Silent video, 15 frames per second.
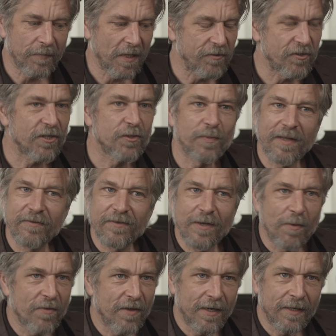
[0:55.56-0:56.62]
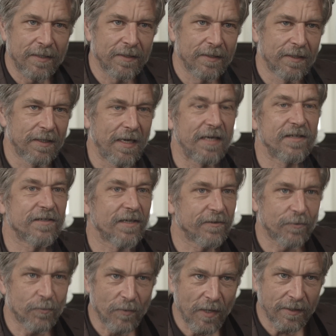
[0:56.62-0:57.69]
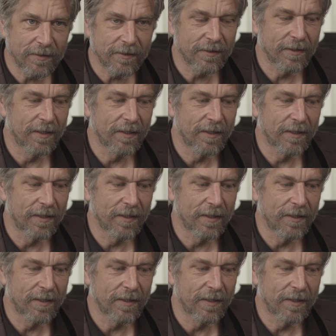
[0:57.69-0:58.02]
Just went down there and started to write.